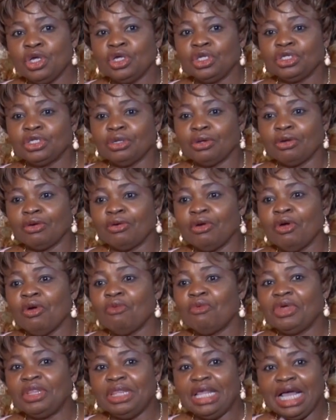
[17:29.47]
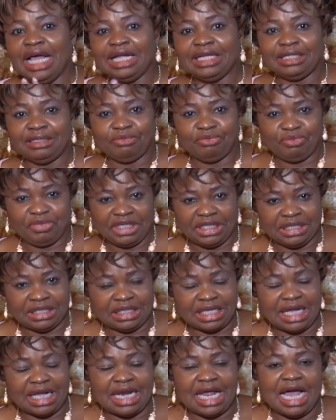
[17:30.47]
So with that being
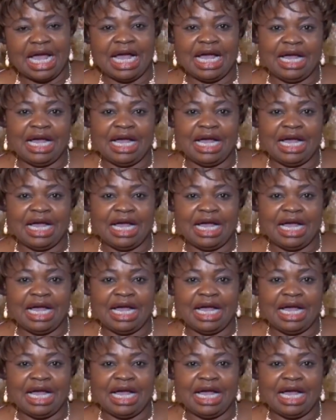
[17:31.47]
said,